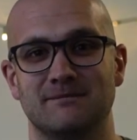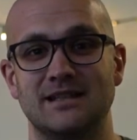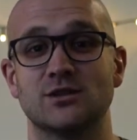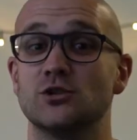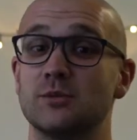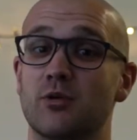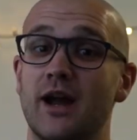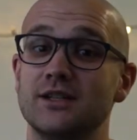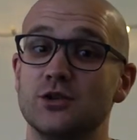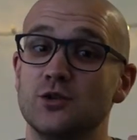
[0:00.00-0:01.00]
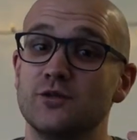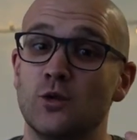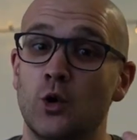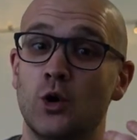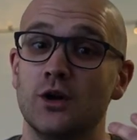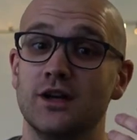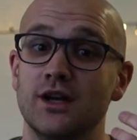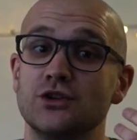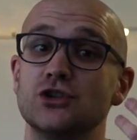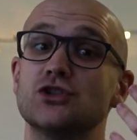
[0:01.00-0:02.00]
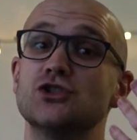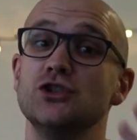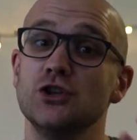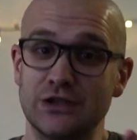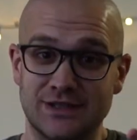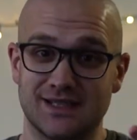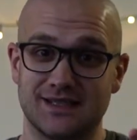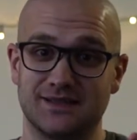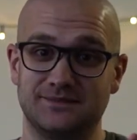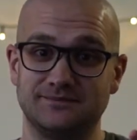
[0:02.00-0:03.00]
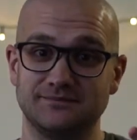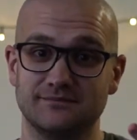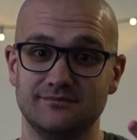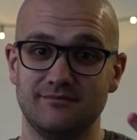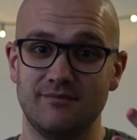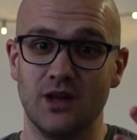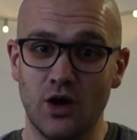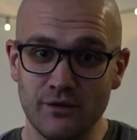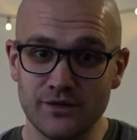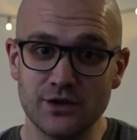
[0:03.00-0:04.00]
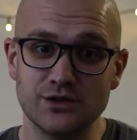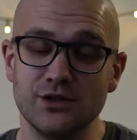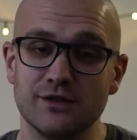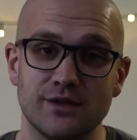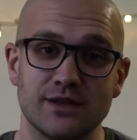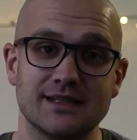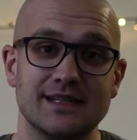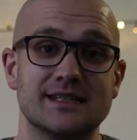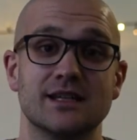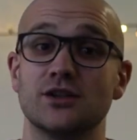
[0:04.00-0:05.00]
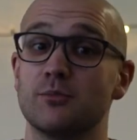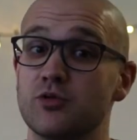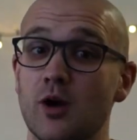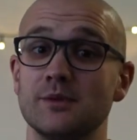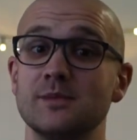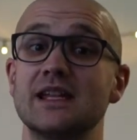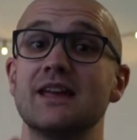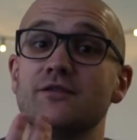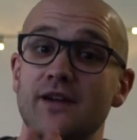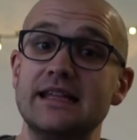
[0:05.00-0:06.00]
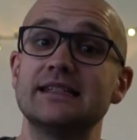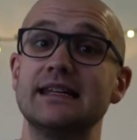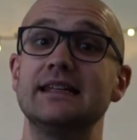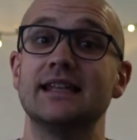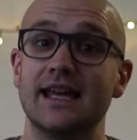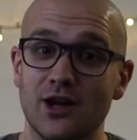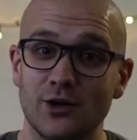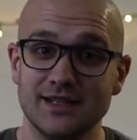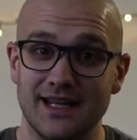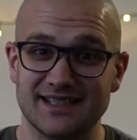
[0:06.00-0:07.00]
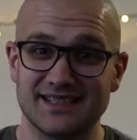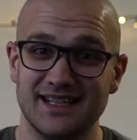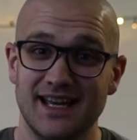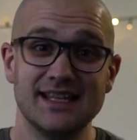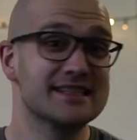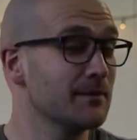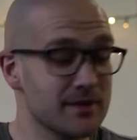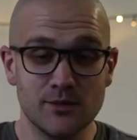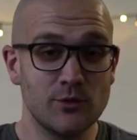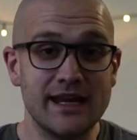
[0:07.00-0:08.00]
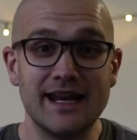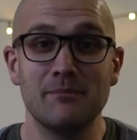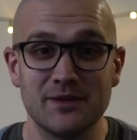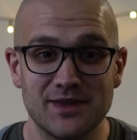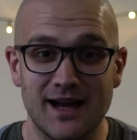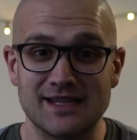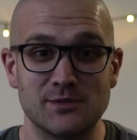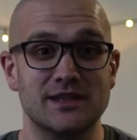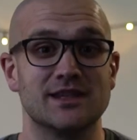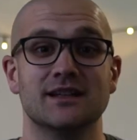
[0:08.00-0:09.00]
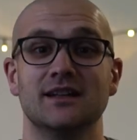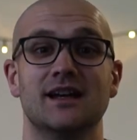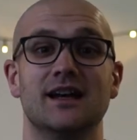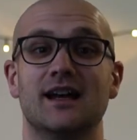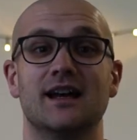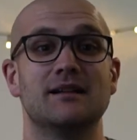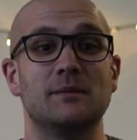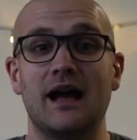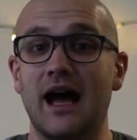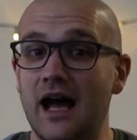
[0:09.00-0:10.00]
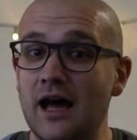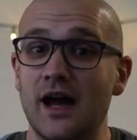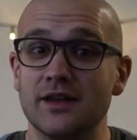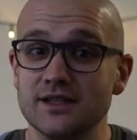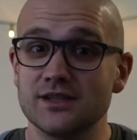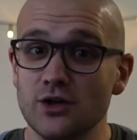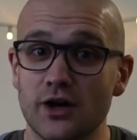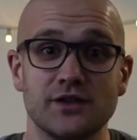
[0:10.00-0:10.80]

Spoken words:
It's good to pray too for the students of those universities, the problems they face in their context. Some of them we can empathize with, others not.